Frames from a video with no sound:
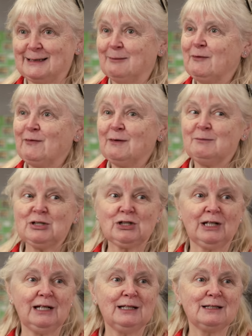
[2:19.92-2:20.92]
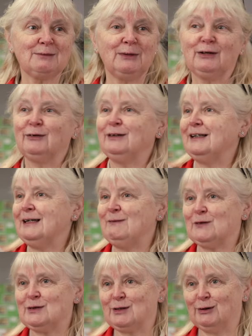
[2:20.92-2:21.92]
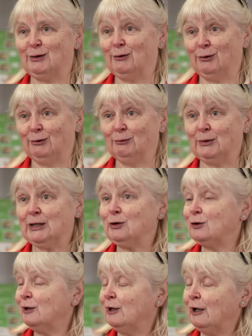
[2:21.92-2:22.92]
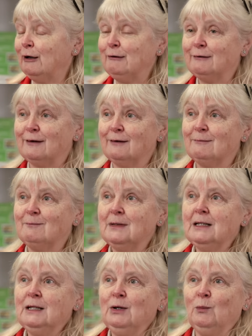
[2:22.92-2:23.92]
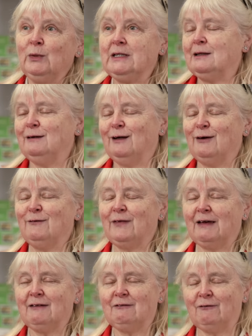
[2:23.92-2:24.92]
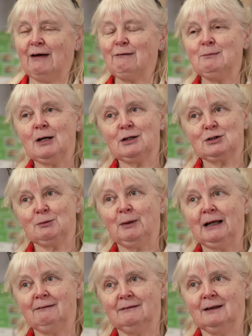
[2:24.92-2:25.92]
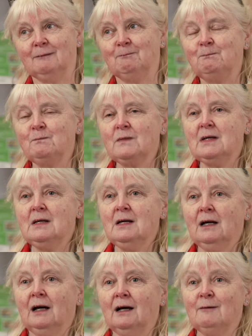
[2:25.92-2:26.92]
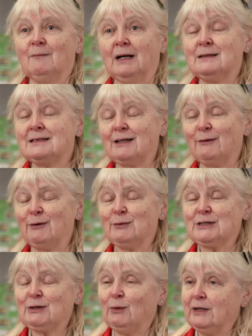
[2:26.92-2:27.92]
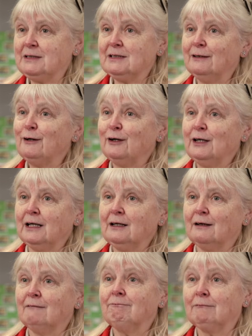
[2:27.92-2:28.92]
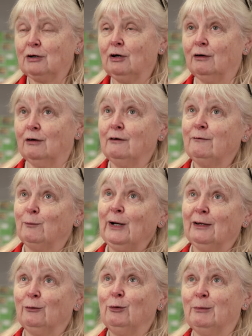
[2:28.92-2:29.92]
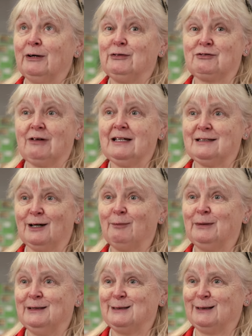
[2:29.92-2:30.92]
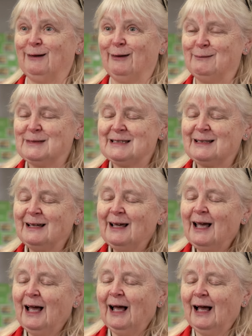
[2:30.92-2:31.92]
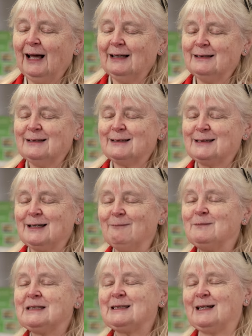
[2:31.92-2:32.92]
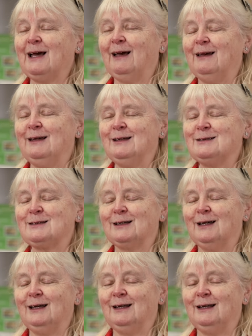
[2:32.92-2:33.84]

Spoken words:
Some of the machines we couldn't even turn on. We couldn't load them. We didn't know very, very much about them. And so it was quite a learning curve, well, almost straight up in times. And at some stage,